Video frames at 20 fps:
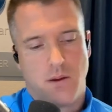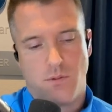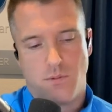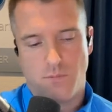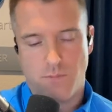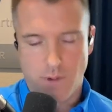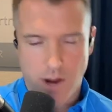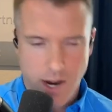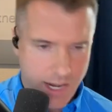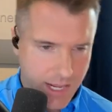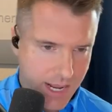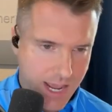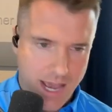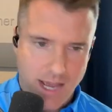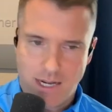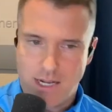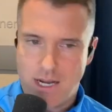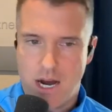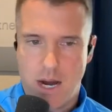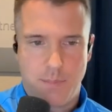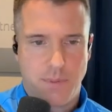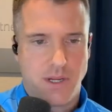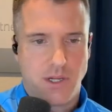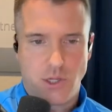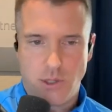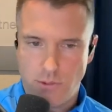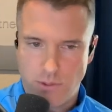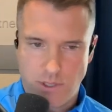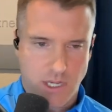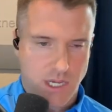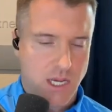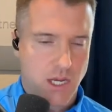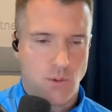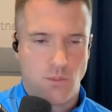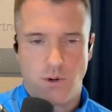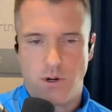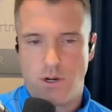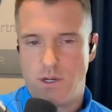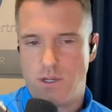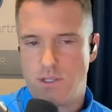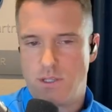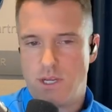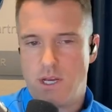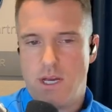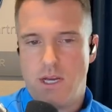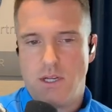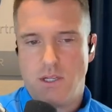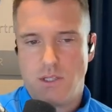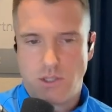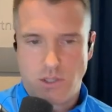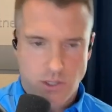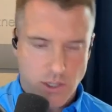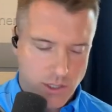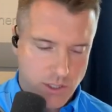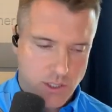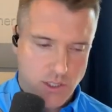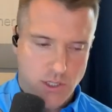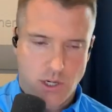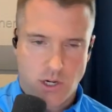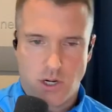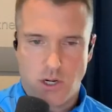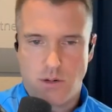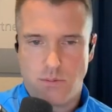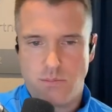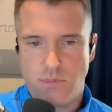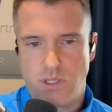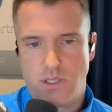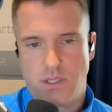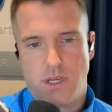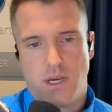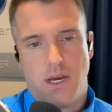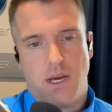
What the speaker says: writing ad copy, choosing keywords, search terms,